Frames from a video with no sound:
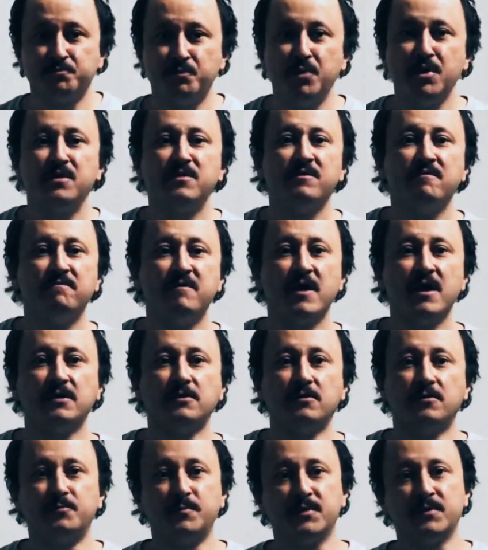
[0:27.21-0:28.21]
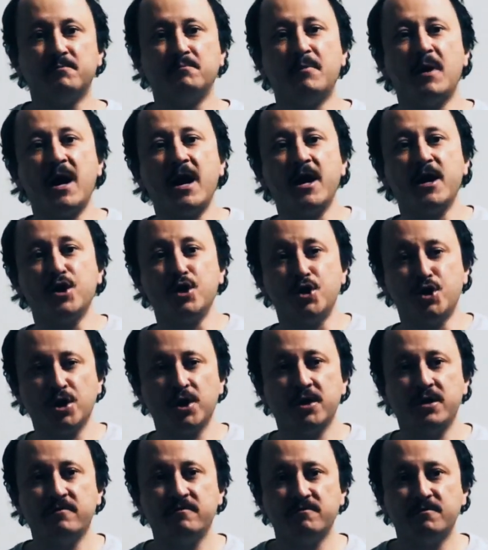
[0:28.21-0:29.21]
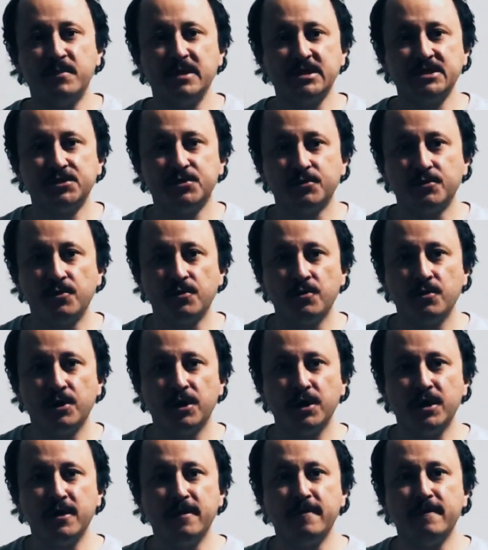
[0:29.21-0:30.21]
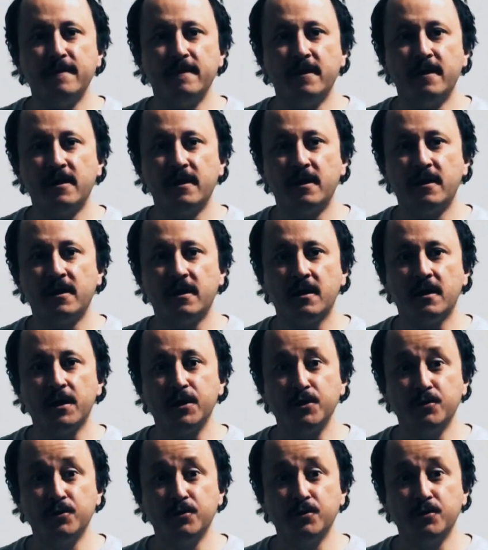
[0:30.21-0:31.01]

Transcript: been developed by Jean-Yves Beziau in the